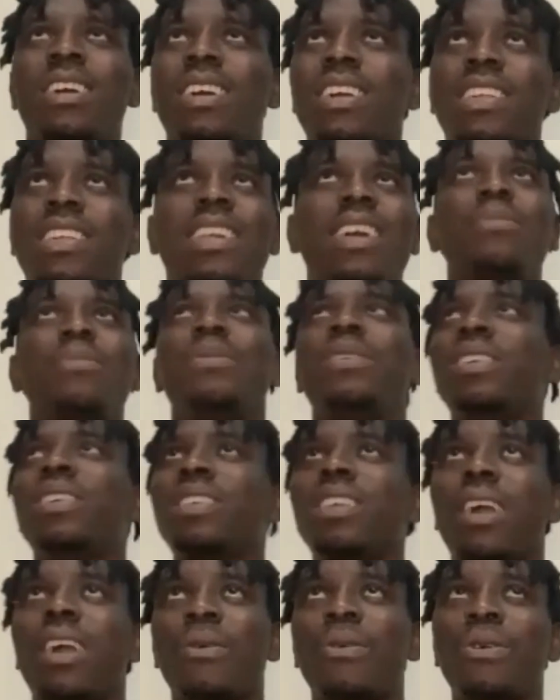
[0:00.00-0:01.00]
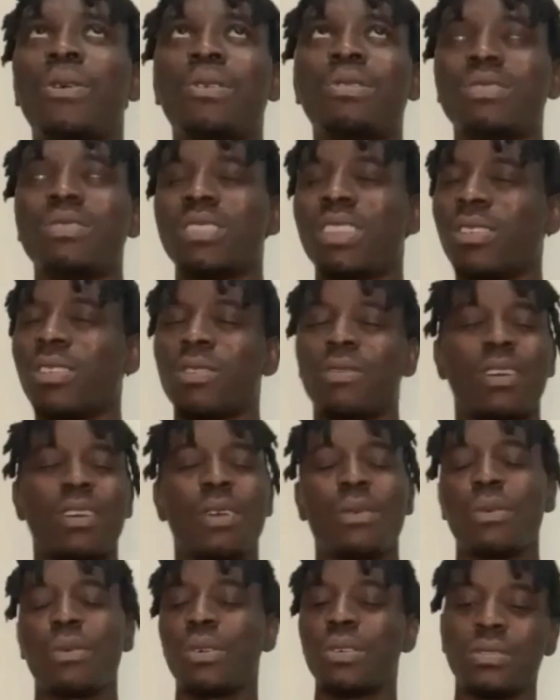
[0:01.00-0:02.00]
Grammy awards, love
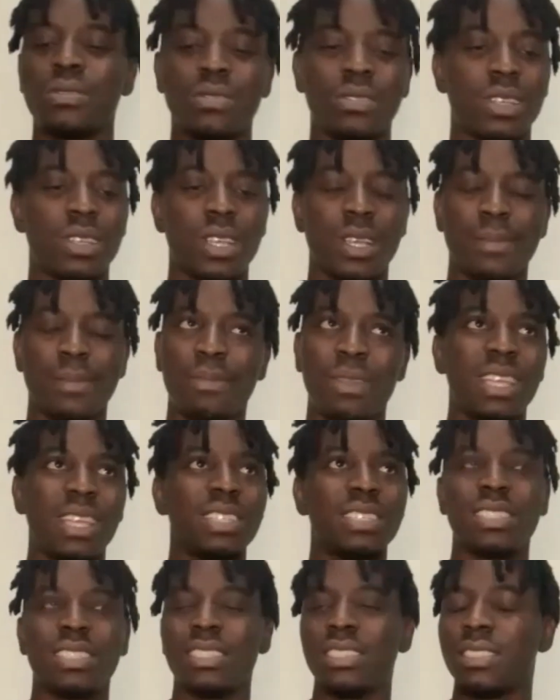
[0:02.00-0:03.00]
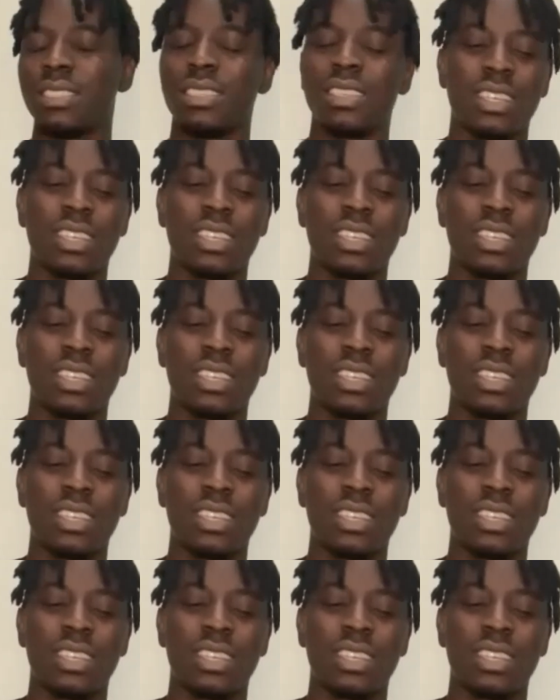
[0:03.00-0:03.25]
awards, blessing,